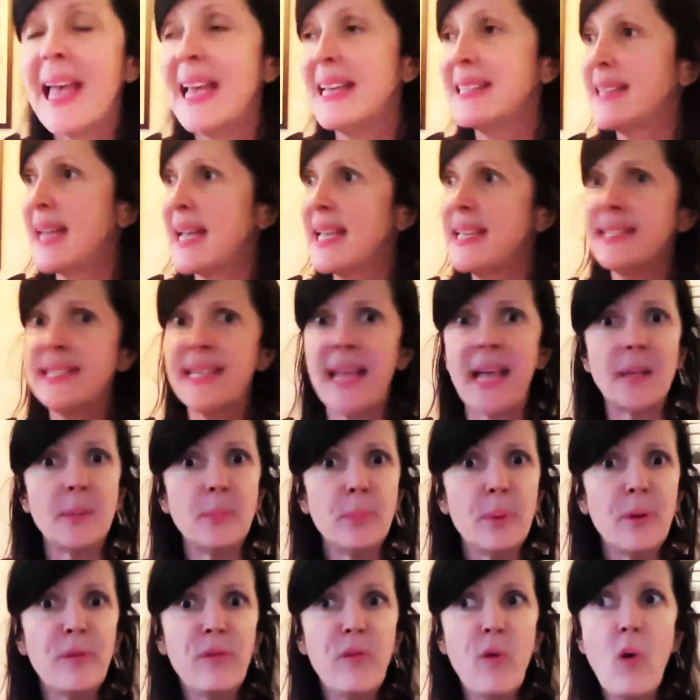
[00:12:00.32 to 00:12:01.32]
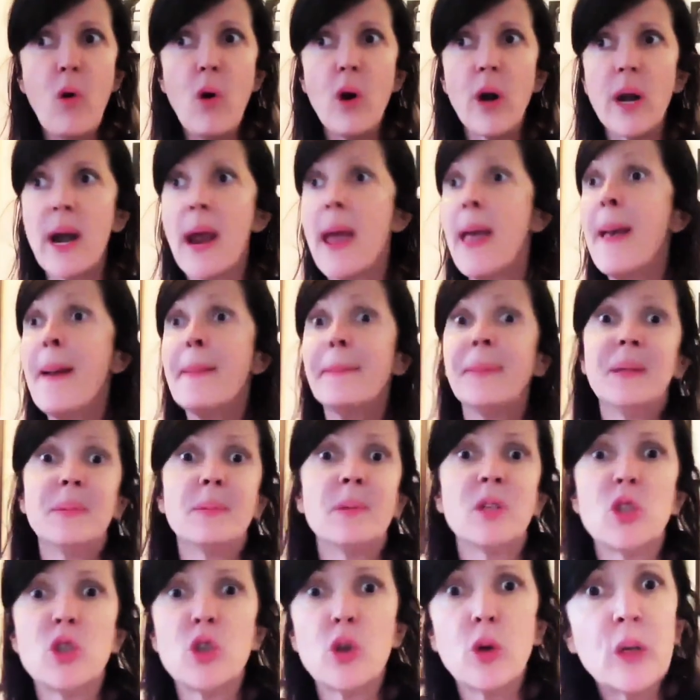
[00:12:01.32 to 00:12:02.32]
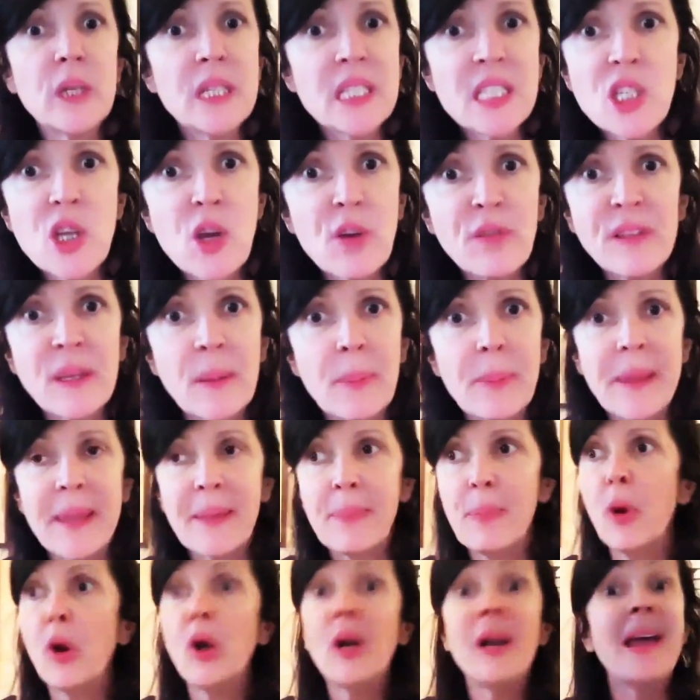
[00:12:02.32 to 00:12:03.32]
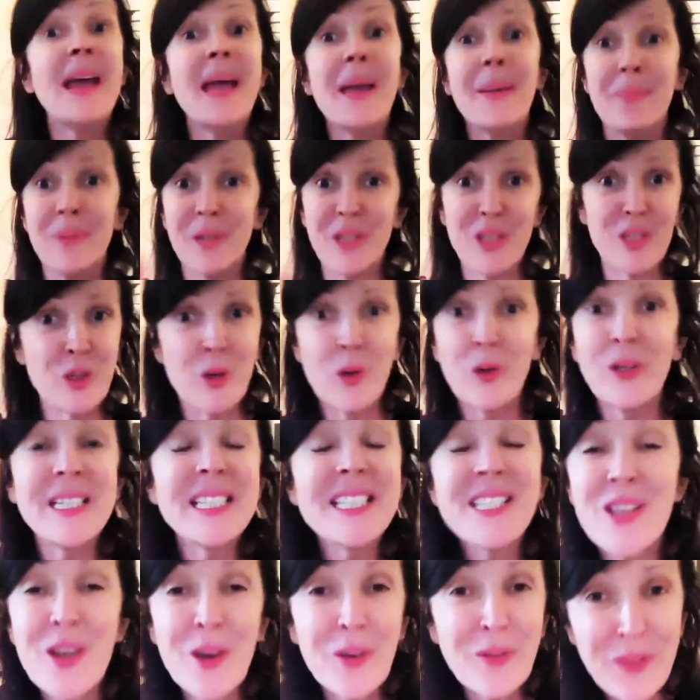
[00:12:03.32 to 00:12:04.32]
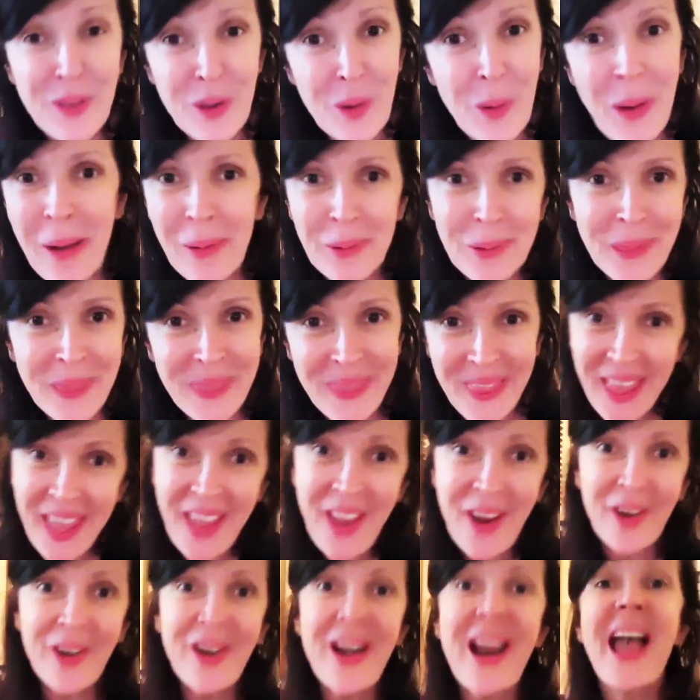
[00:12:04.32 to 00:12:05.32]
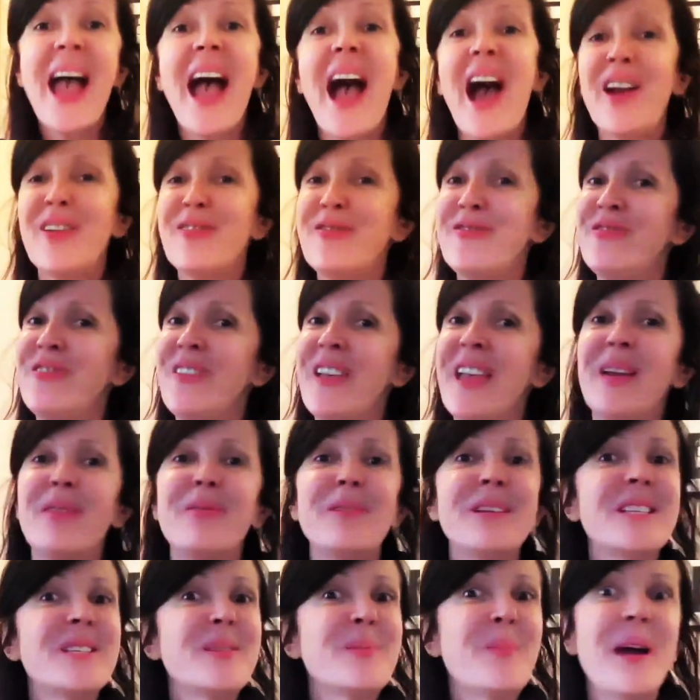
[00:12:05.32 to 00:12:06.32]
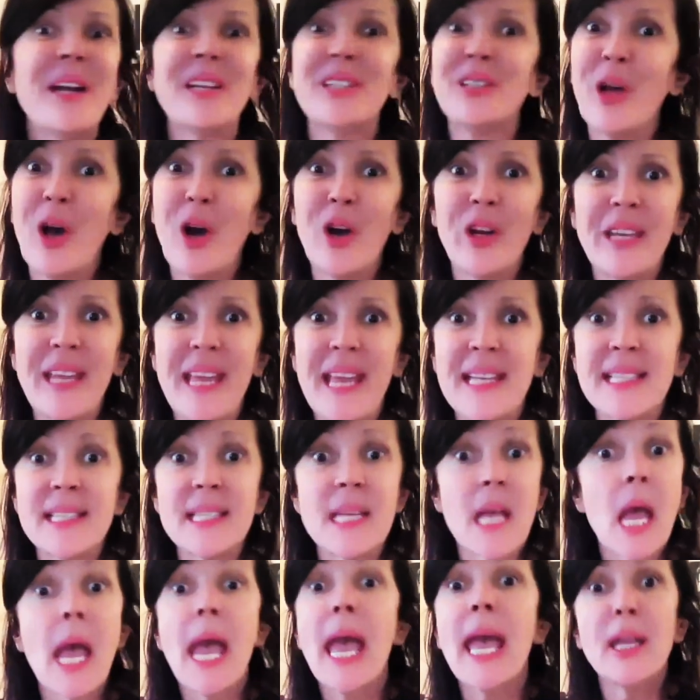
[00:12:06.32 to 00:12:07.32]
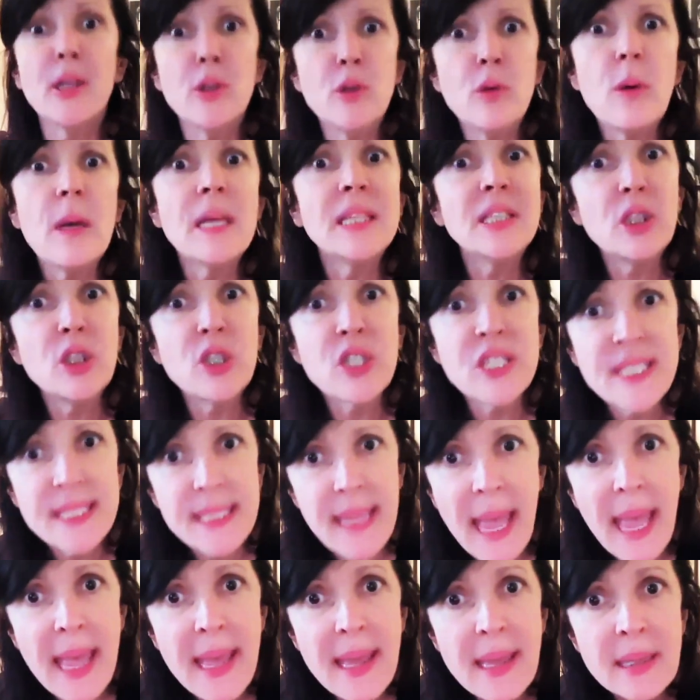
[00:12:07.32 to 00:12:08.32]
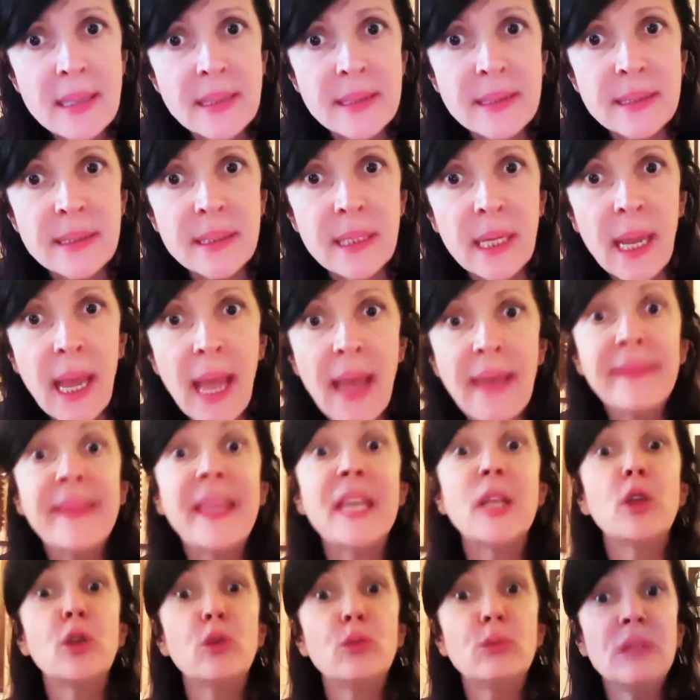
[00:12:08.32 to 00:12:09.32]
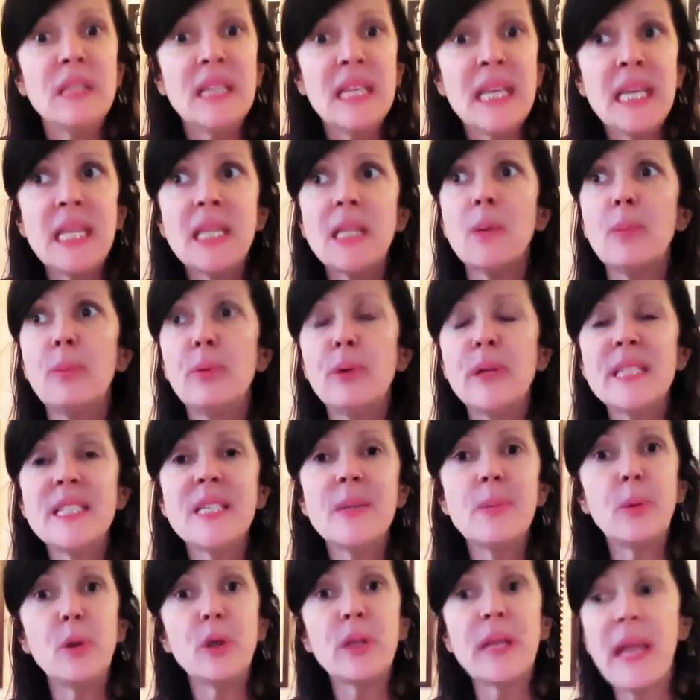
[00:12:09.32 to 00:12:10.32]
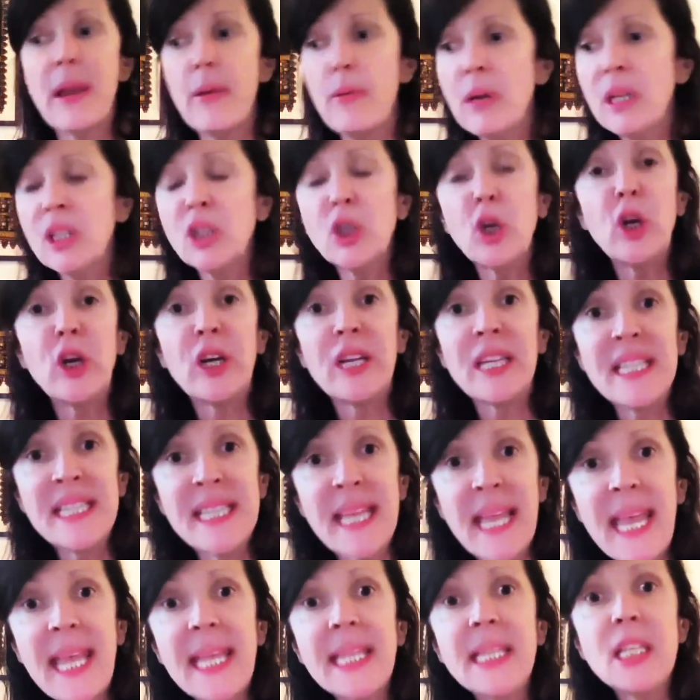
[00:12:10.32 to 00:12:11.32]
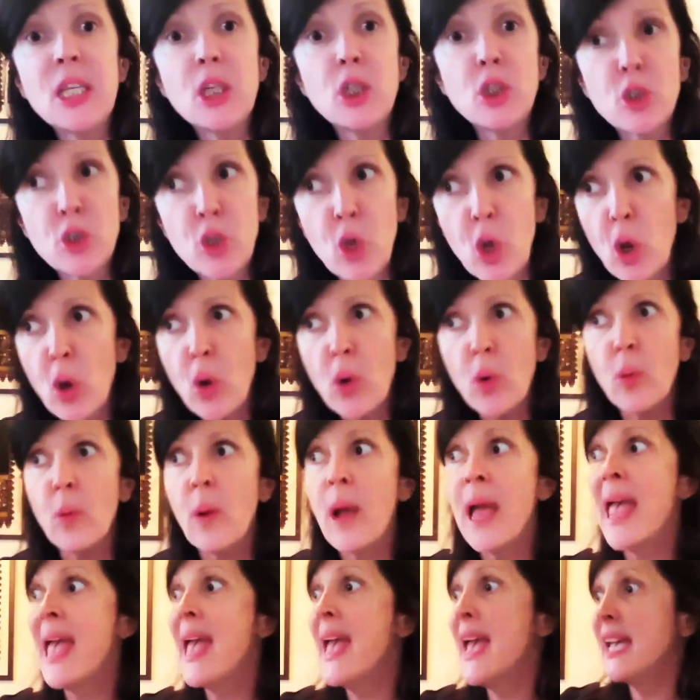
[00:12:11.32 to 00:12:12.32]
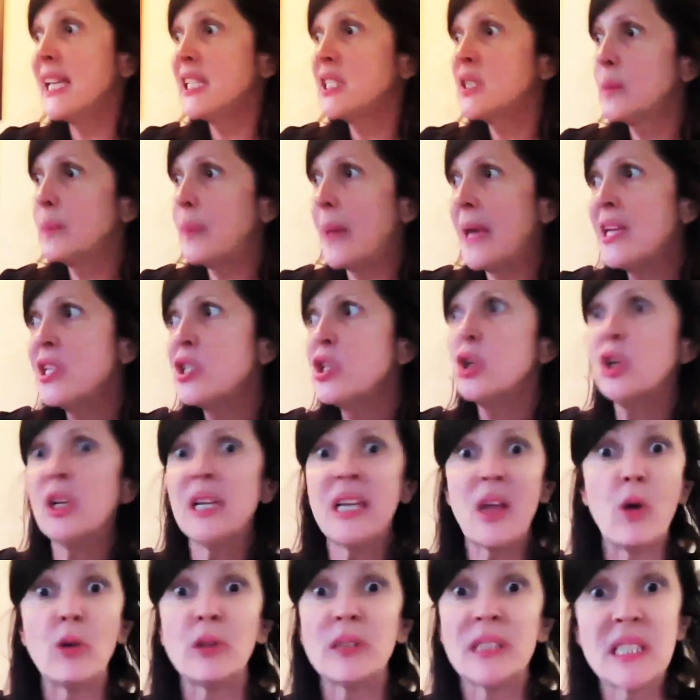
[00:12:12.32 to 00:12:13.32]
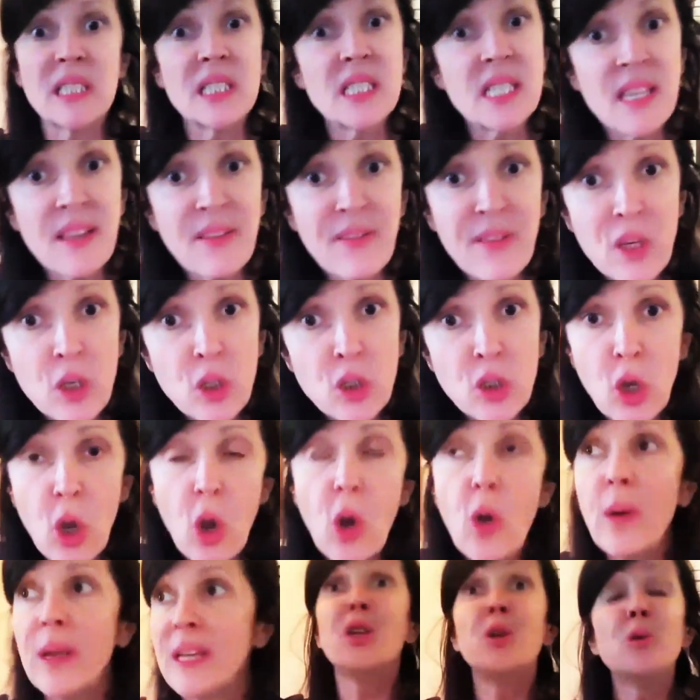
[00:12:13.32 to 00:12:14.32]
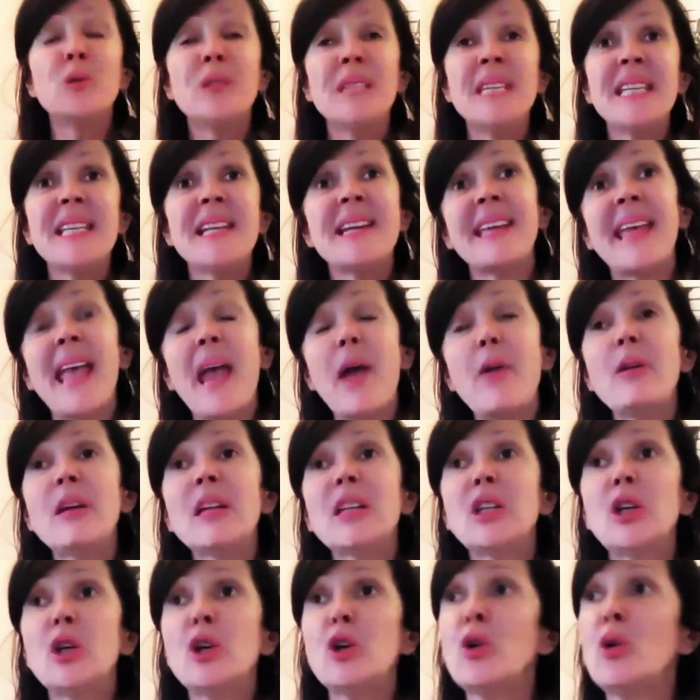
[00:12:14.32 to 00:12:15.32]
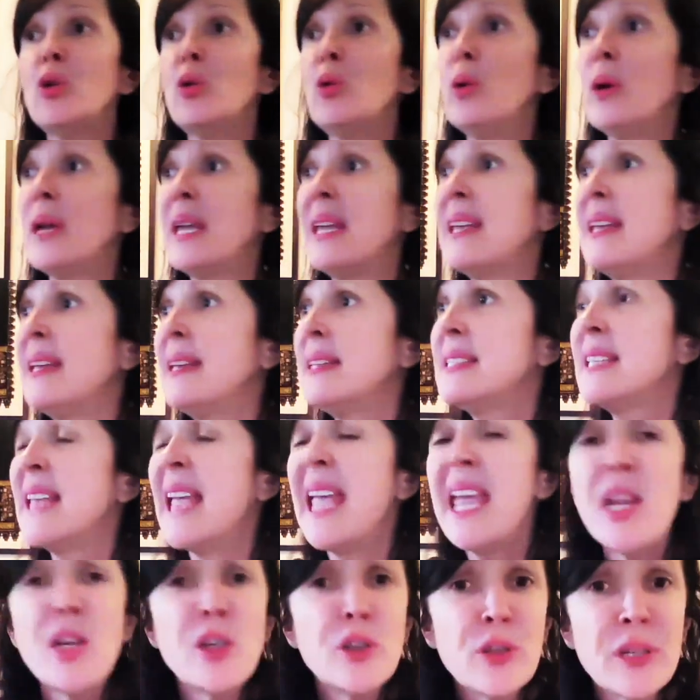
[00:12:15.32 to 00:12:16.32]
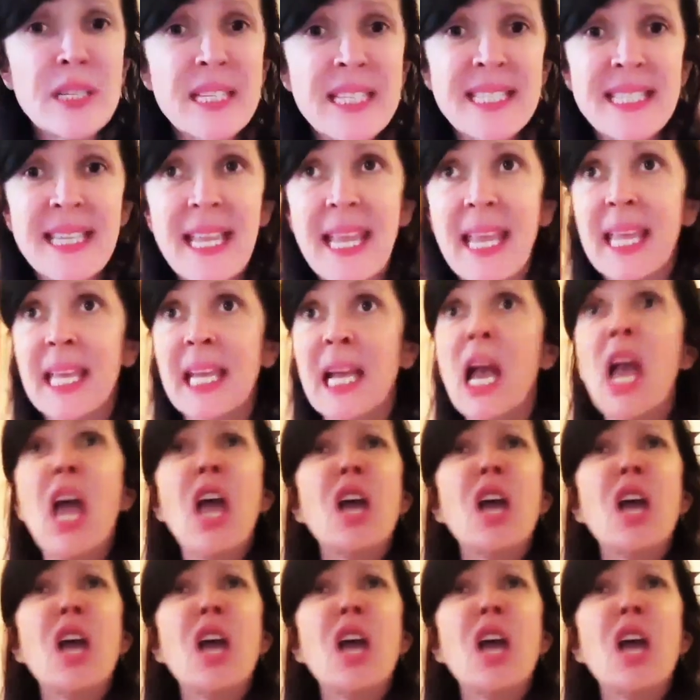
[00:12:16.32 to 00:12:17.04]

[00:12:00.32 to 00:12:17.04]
as I said before. But majority of the people, majority of you out there are very smart audience, and you understand that you need a principal character in any show, especially on a TV show. You need a character who is interesting.